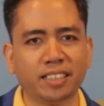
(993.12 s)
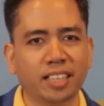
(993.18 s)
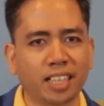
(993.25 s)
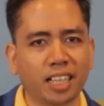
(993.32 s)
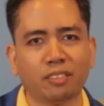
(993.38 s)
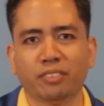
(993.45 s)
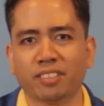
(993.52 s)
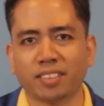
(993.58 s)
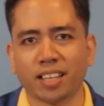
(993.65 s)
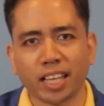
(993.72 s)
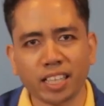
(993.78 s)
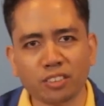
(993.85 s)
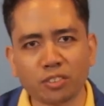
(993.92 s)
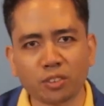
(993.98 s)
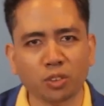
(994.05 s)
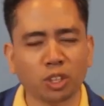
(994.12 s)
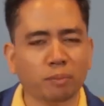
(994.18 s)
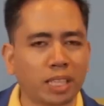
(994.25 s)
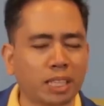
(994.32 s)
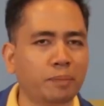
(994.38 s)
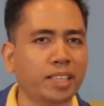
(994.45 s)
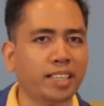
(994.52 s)
a Visayan school,
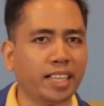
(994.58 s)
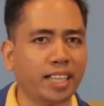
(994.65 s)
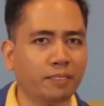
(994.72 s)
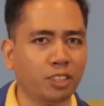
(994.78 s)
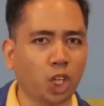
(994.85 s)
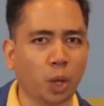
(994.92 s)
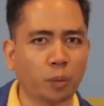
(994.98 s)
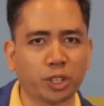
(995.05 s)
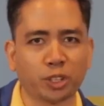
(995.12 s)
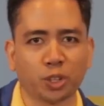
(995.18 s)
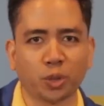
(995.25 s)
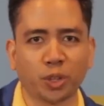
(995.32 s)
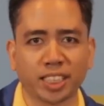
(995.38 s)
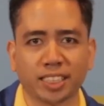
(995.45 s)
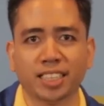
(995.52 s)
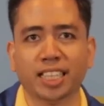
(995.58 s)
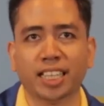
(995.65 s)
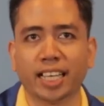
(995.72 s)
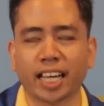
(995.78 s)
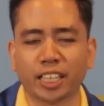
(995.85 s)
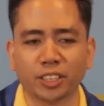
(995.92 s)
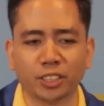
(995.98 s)
maybe they have the option to do it in
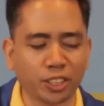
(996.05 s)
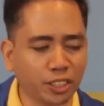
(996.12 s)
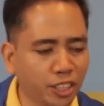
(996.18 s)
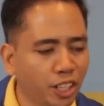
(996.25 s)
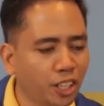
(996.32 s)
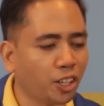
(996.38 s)
Hiligaynon or